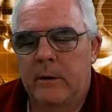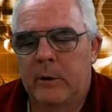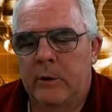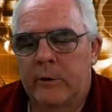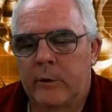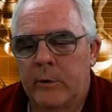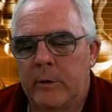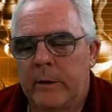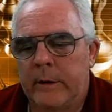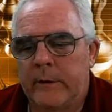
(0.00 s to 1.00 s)
So
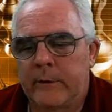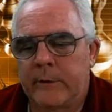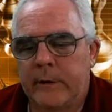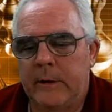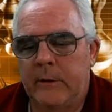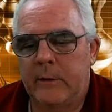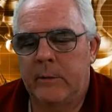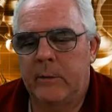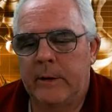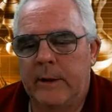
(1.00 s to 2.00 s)
knight c
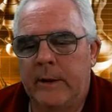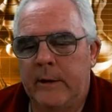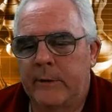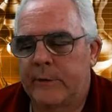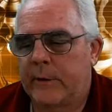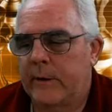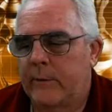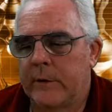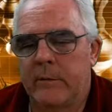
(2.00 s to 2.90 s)
to e7.